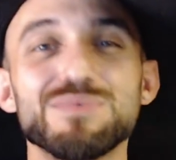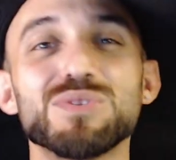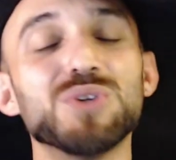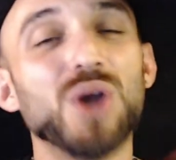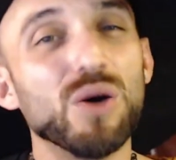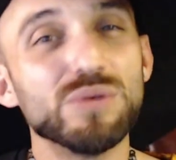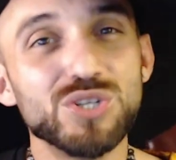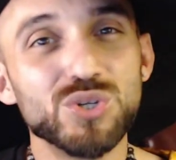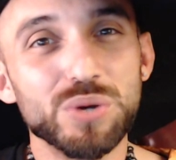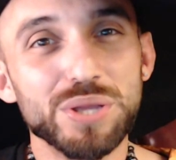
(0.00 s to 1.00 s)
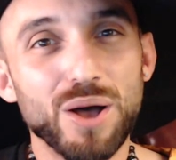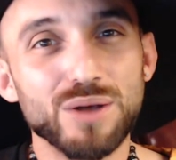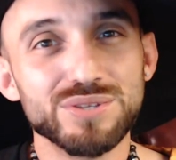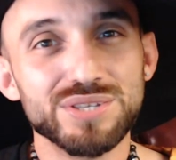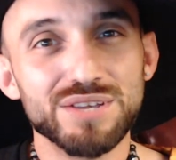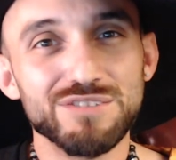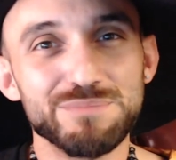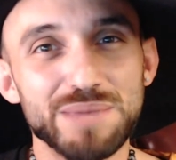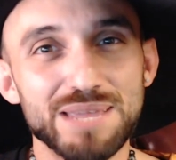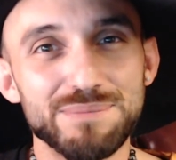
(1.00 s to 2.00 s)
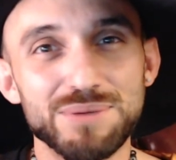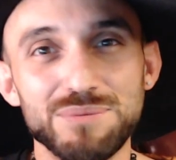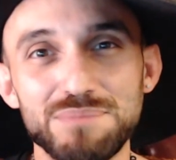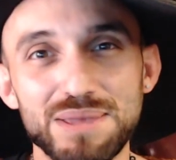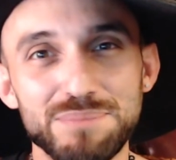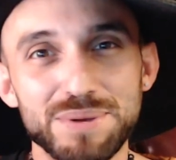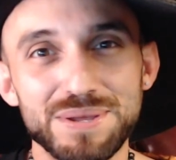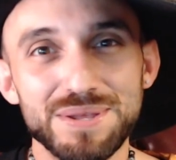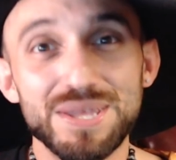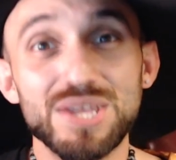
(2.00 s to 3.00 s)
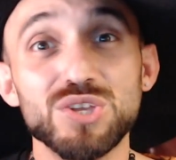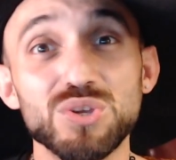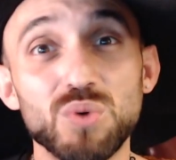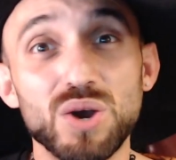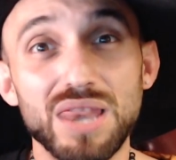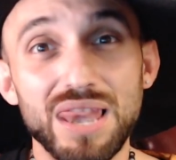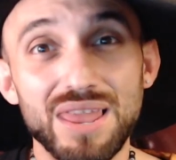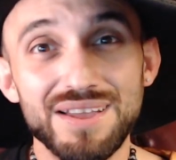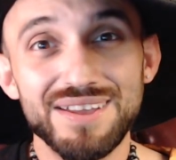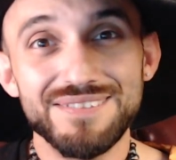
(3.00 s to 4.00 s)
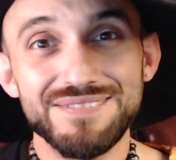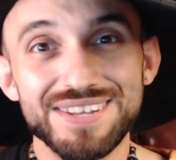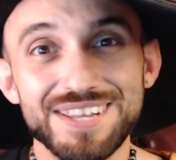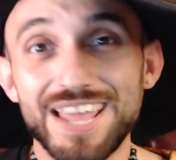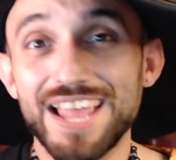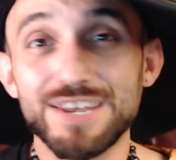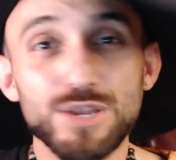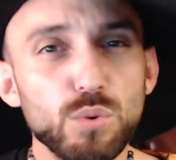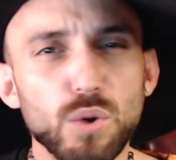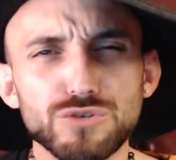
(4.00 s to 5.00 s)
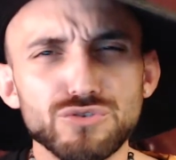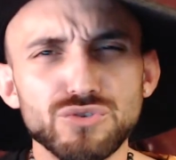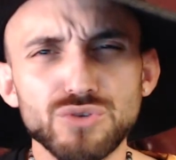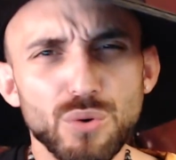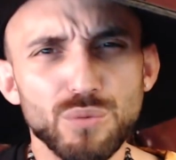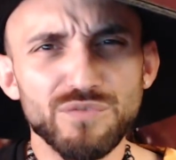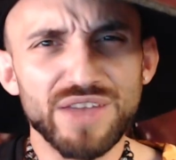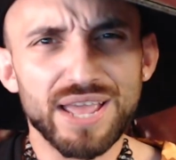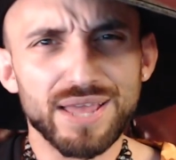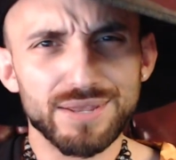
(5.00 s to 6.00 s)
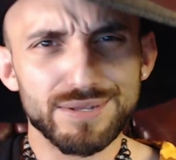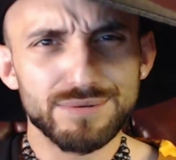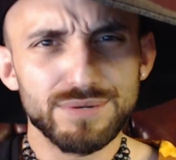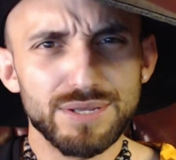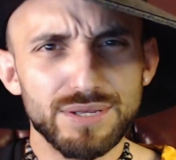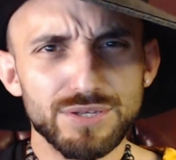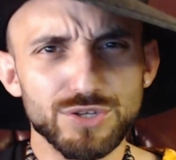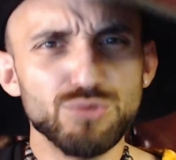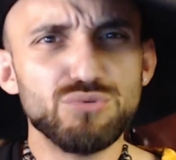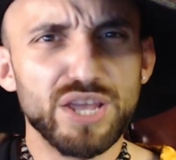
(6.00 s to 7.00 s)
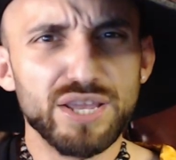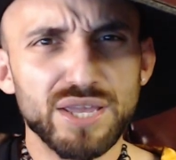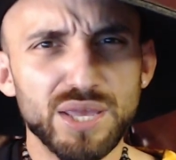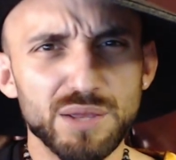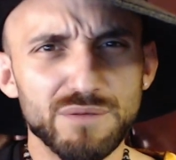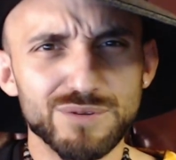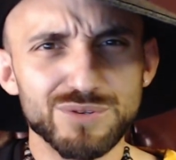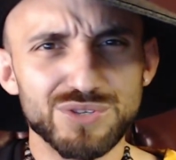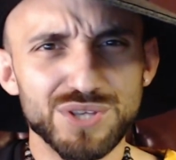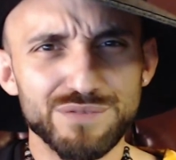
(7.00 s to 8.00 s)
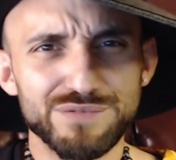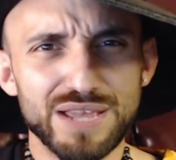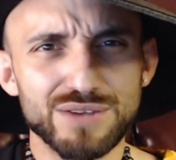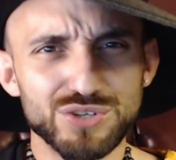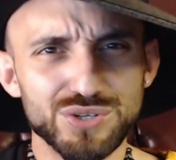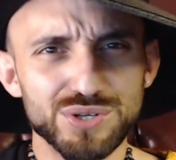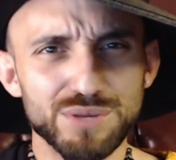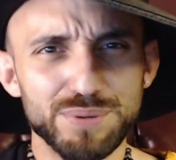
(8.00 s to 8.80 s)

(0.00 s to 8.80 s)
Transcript: Y'all enjoy yourselves, baby. And remember, you are loved and you are so valid. You take care of yourself now, Sugar